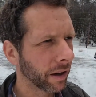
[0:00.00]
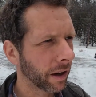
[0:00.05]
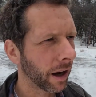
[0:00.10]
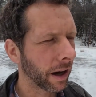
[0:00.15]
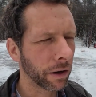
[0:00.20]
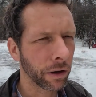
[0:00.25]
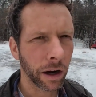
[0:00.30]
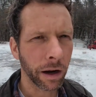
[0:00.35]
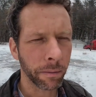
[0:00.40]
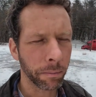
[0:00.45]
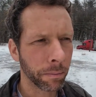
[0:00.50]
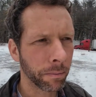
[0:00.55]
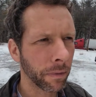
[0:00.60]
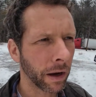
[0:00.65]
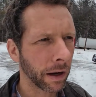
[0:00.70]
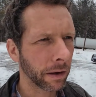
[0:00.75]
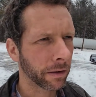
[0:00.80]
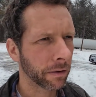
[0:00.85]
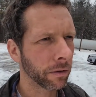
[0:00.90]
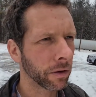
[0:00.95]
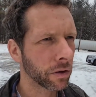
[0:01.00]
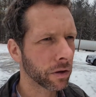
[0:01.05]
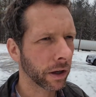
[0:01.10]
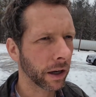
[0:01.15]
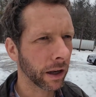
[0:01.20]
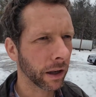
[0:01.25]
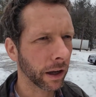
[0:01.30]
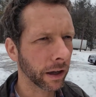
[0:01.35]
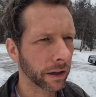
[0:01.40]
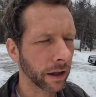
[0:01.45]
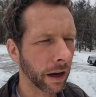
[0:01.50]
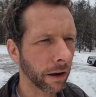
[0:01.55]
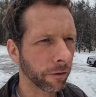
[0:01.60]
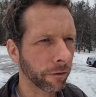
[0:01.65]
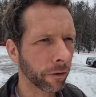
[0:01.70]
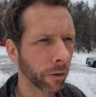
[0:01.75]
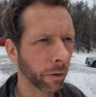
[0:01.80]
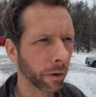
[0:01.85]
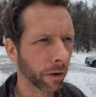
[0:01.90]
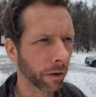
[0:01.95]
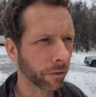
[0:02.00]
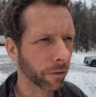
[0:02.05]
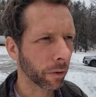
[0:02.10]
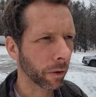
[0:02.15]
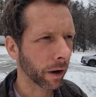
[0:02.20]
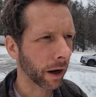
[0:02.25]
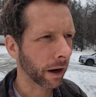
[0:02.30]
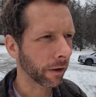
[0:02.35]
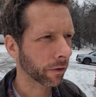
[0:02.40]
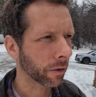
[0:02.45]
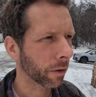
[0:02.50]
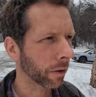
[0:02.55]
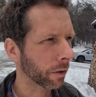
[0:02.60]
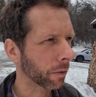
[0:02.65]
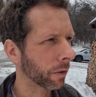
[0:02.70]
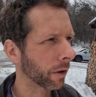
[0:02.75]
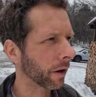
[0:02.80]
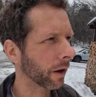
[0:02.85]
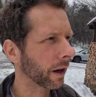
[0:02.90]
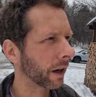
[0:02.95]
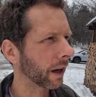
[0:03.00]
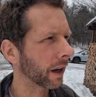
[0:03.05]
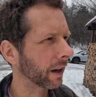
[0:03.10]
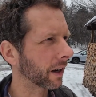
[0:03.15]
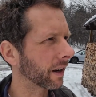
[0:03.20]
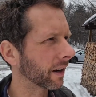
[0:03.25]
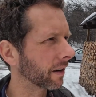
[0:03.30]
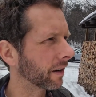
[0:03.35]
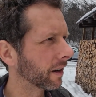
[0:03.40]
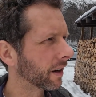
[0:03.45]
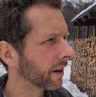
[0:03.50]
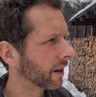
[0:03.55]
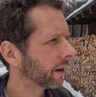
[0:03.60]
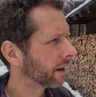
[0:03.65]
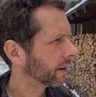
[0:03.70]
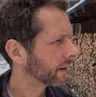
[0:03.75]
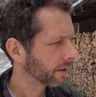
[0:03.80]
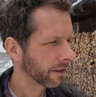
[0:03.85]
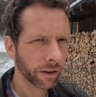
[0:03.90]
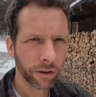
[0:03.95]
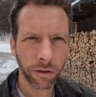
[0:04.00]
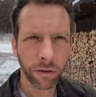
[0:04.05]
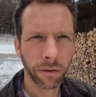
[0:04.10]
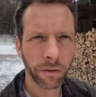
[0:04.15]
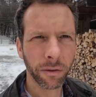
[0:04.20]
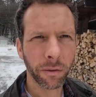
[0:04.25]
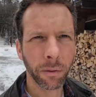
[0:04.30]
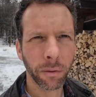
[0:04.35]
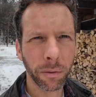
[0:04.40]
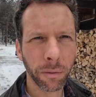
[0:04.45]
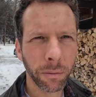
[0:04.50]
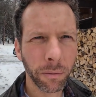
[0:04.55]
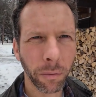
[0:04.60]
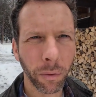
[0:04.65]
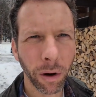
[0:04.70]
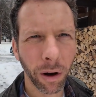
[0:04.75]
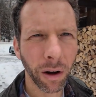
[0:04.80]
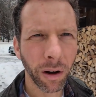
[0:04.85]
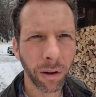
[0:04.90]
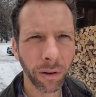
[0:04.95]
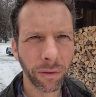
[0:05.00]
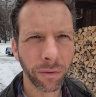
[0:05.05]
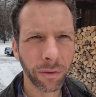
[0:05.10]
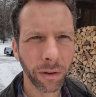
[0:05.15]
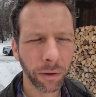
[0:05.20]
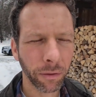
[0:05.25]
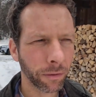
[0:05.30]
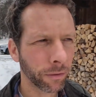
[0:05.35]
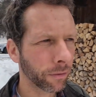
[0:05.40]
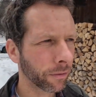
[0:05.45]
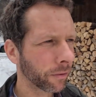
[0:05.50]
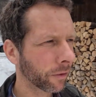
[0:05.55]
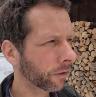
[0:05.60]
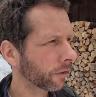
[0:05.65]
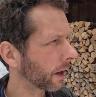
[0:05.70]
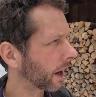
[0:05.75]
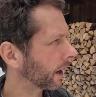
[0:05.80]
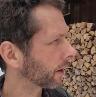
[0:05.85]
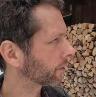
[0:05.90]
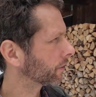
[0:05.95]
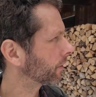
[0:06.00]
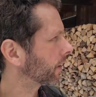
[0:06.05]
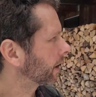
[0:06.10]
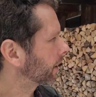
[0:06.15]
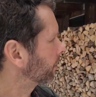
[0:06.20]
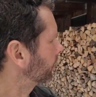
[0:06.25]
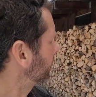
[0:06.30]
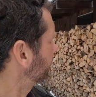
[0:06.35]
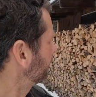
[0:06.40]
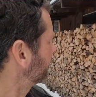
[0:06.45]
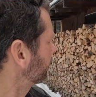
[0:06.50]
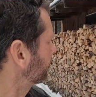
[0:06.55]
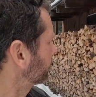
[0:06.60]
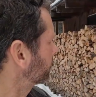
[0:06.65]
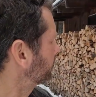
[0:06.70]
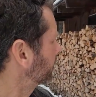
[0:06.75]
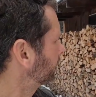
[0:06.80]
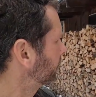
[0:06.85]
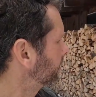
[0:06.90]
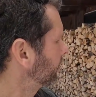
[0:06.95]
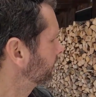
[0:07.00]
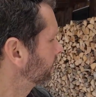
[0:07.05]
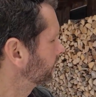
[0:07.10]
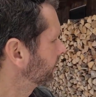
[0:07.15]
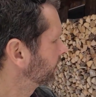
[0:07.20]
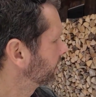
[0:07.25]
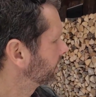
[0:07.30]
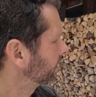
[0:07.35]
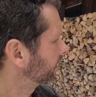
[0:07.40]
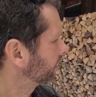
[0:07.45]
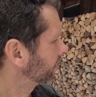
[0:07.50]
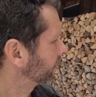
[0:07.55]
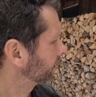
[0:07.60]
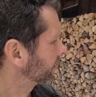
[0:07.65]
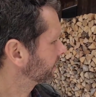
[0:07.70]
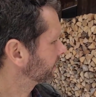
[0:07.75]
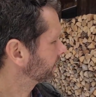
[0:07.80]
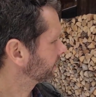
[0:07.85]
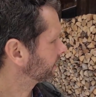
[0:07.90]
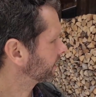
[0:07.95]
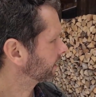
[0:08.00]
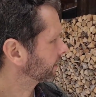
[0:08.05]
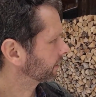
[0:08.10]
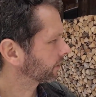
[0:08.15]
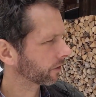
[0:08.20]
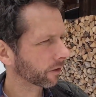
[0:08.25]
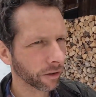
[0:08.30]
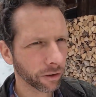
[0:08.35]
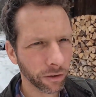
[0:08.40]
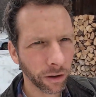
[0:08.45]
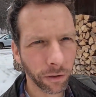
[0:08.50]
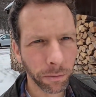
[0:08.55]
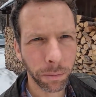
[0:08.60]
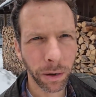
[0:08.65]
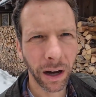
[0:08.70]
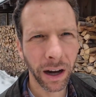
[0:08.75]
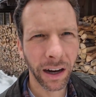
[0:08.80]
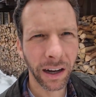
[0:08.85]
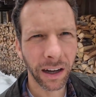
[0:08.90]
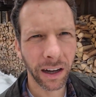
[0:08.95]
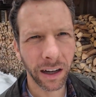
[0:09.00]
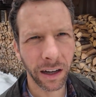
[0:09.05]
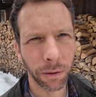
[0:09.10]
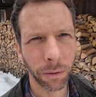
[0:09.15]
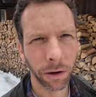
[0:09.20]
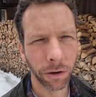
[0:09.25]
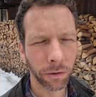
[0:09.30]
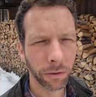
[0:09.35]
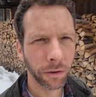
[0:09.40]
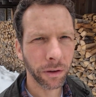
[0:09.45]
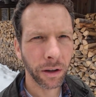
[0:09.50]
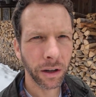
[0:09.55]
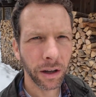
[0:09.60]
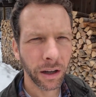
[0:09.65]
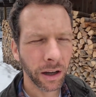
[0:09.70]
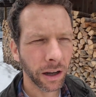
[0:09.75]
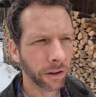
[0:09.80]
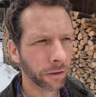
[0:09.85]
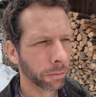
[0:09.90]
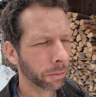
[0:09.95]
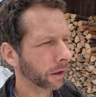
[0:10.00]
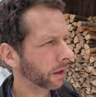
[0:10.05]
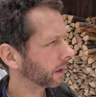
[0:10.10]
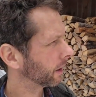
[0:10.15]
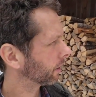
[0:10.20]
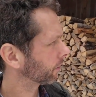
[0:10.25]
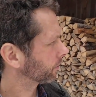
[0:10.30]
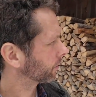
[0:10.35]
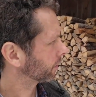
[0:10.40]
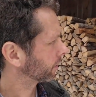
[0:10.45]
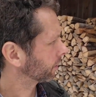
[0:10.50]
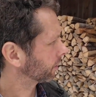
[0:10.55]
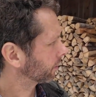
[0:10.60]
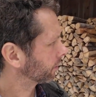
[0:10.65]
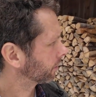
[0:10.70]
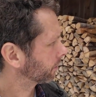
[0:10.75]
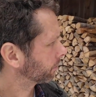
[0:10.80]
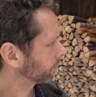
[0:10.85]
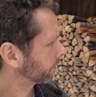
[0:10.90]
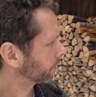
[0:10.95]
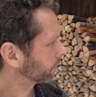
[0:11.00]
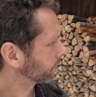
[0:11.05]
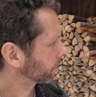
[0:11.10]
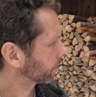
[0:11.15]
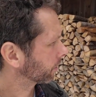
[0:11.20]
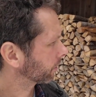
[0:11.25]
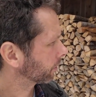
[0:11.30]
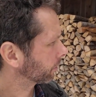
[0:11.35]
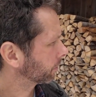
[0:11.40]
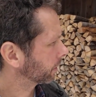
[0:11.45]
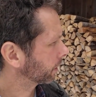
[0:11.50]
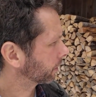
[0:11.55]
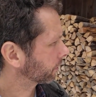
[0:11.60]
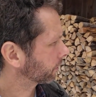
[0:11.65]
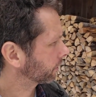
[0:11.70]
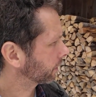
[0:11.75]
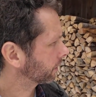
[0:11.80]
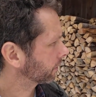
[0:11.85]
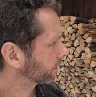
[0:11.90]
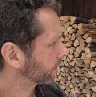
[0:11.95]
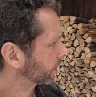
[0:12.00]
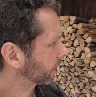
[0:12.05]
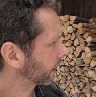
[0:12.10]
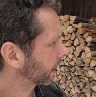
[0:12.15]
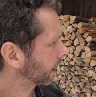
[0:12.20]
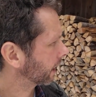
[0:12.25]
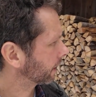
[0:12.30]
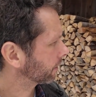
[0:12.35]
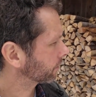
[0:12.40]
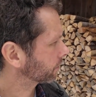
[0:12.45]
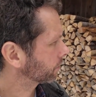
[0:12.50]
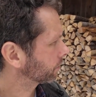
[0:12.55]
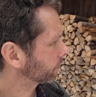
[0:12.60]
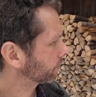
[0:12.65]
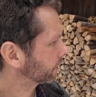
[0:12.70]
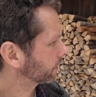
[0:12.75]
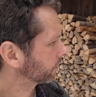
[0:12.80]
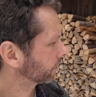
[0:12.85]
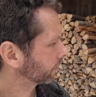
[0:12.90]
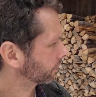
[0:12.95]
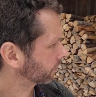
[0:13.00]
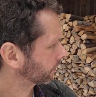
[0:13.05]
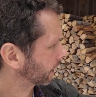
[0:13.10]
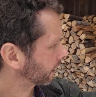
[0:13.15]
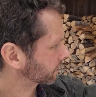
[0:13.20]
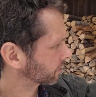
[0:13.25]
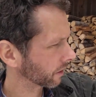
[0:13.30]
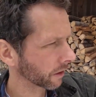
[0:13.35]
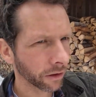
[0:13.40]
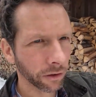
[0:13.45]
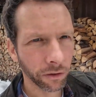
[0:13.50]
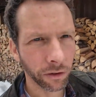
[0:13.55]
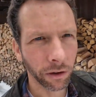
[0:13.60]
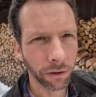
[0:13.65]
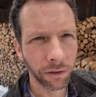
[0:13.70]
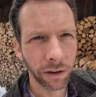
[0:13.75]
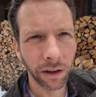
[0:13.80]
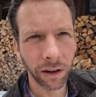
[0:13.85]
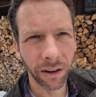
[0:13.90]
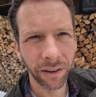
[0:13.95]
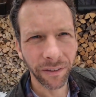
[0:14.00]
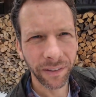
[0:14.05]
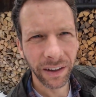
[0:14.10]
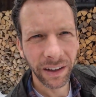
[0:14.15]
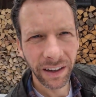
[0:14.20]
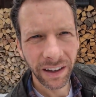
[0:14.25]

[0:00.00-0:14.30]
I usually like to have 4.5 cord of wood on hand, and this wall of stacked firewood here has been, at least the stuff behind it, anyways, has been here for over. It'll be a season and a half, 2 seasons actually. This stuff here.